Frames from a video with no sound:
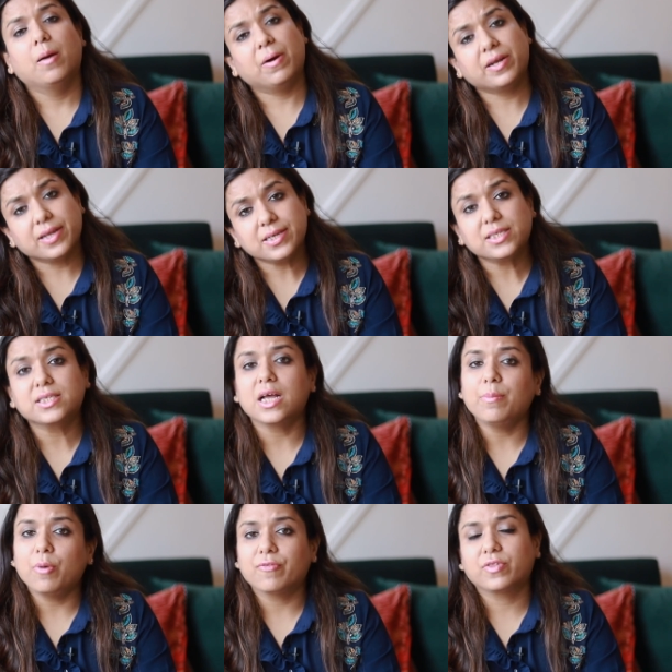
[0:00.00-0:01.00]
but yes,
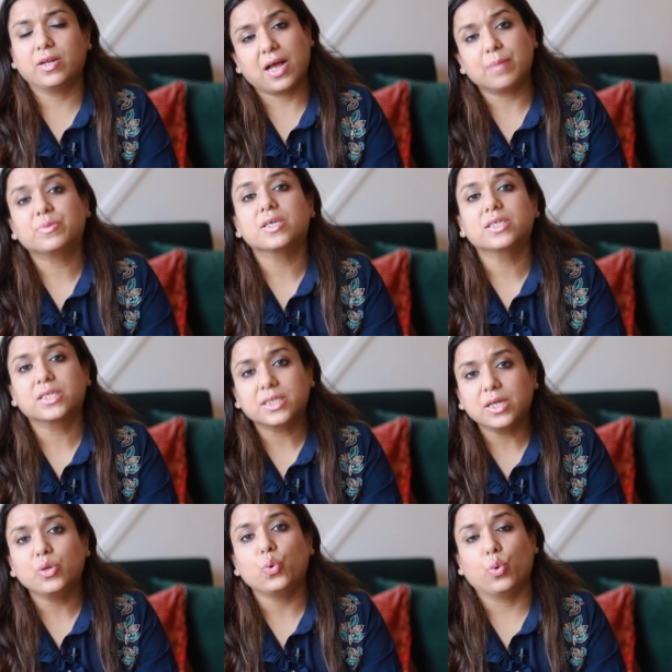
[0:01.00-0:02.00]
some of the labs are
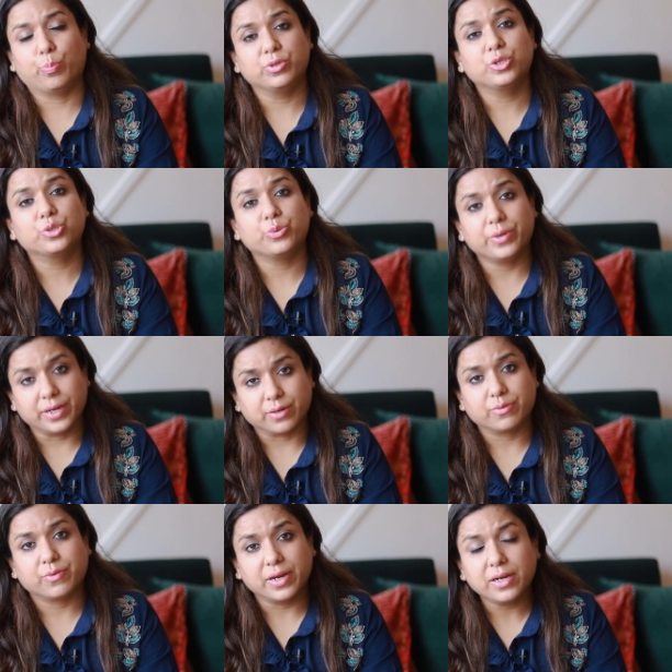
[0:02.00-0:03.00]
still open to
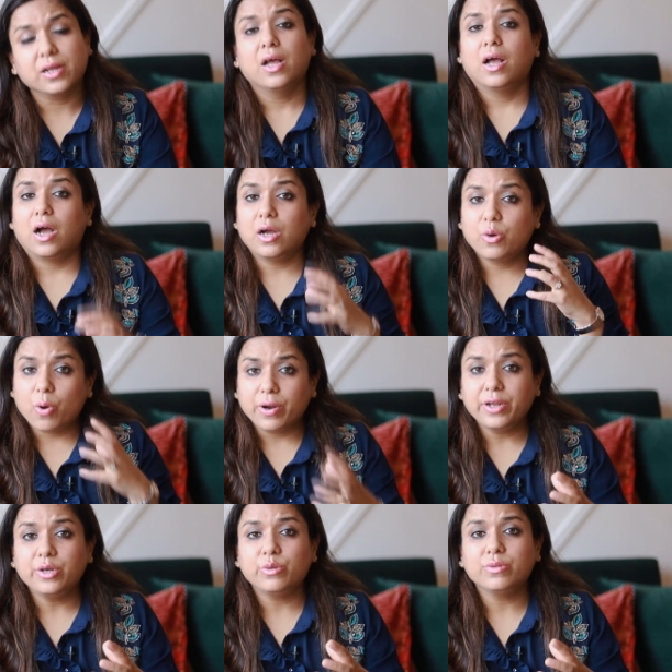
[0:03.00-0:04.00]
it, right?
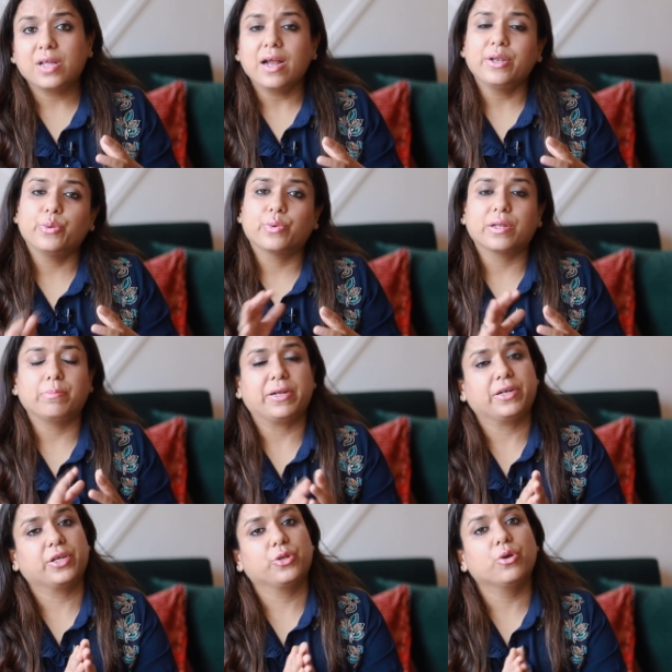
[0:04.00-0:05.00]
According to that, you can
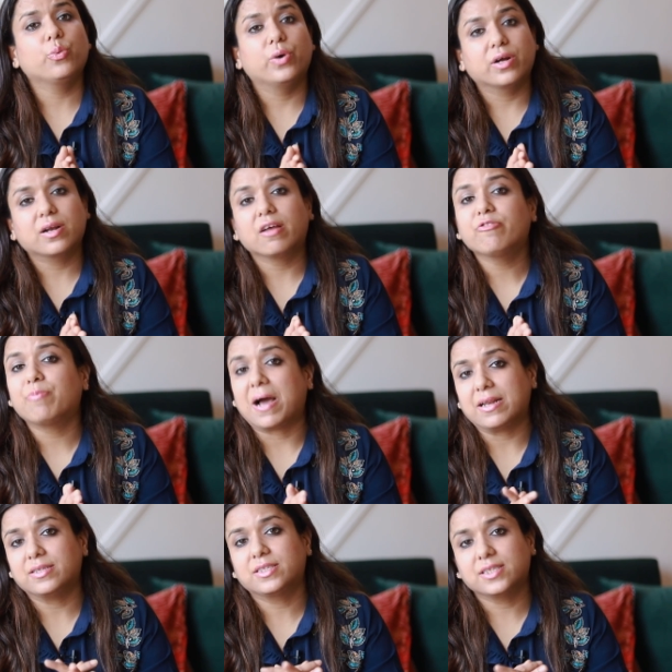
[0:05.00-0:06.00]
maintain your work-life
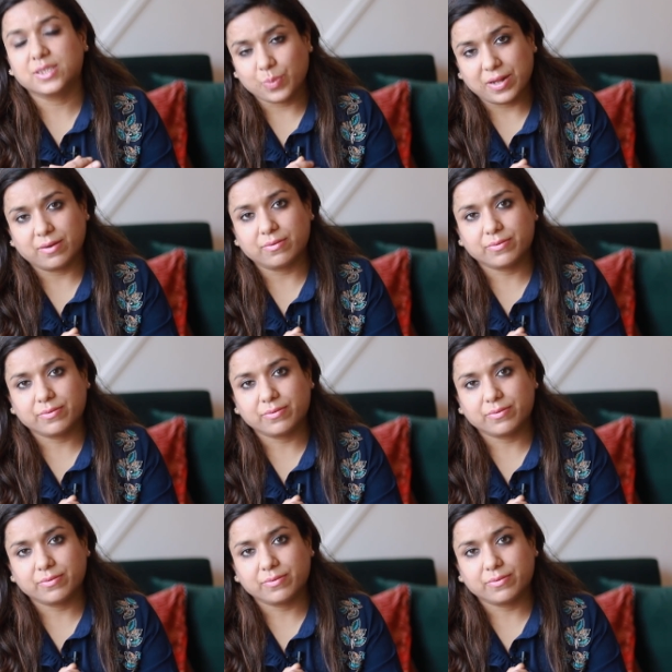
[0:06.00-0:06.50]
balance as well,